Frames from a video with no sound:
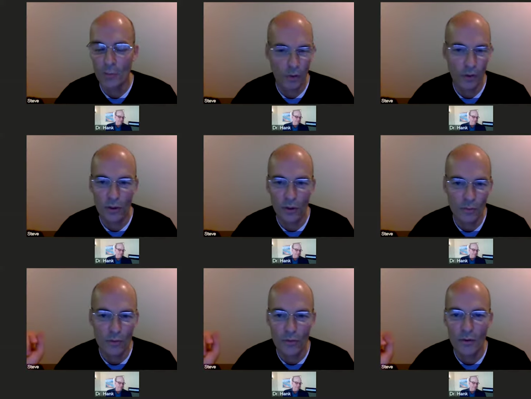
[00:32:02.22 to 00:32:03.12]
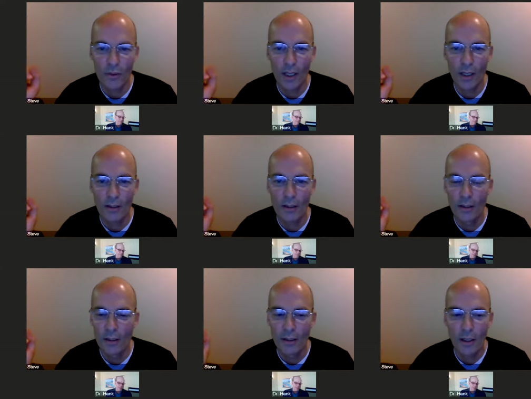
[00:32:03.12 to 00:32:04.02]
to put it to use, and
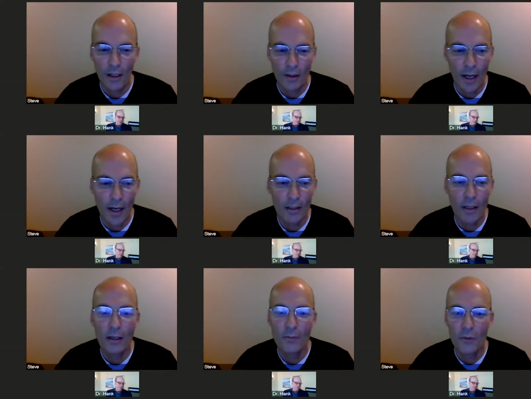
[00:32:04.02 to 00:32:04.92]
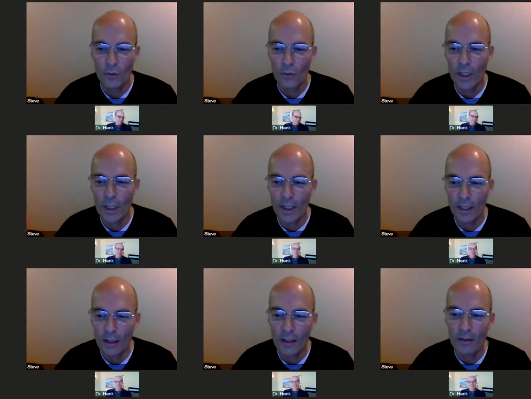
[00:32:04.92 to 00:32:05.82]
I love to read.
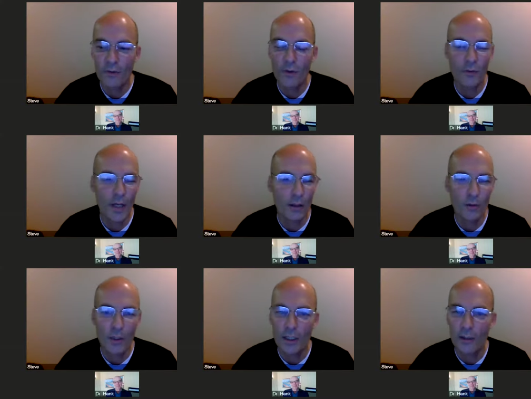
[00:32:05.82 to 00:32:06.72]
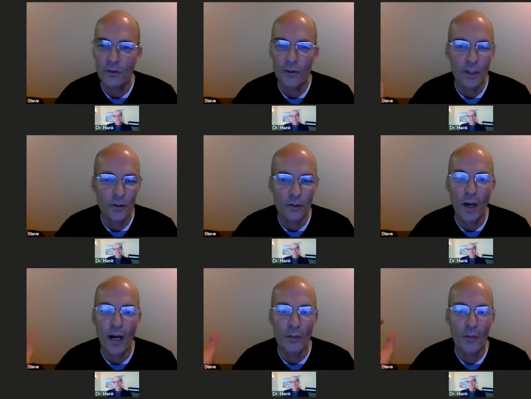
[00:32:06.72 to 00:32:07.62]
I love to follow leaders that
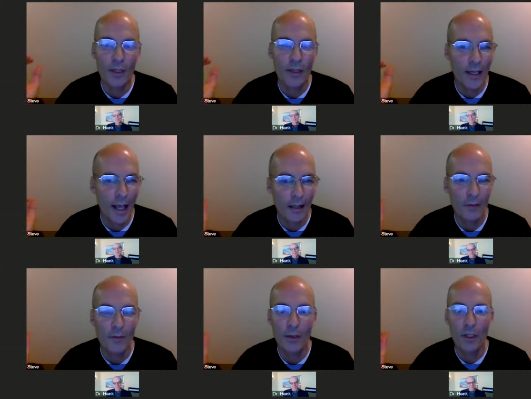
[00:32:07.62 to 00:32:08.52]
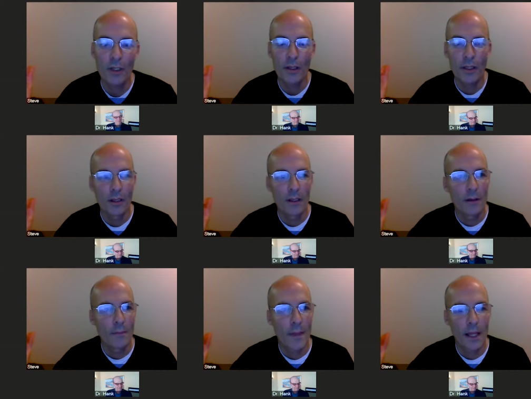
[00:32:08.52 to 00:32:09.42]
inspire me, that elevate me, that,
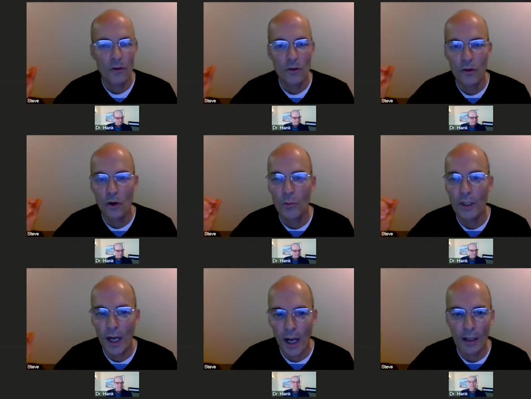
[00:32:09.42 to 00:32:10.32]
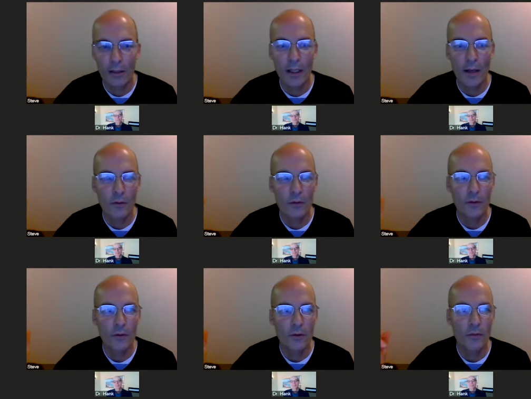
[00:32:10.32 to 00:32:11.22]
that show me higher
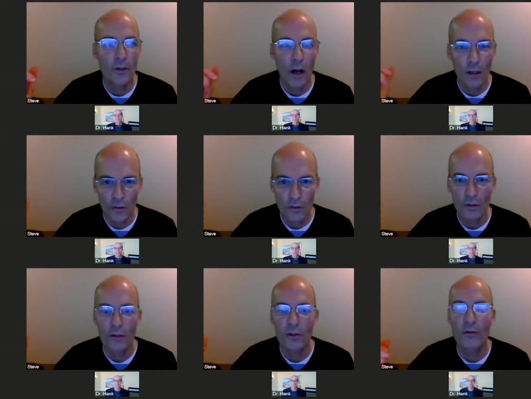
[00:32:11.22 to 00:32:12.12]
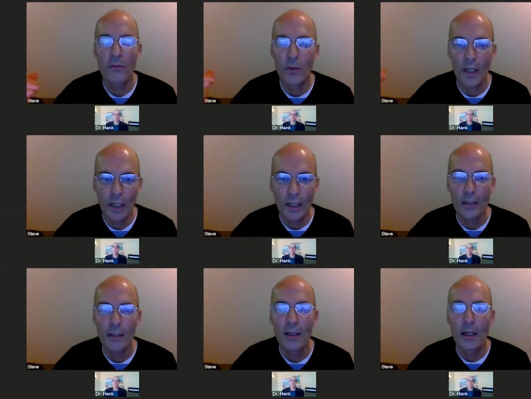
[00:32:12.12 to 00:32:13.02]
levels of consciousness, of being,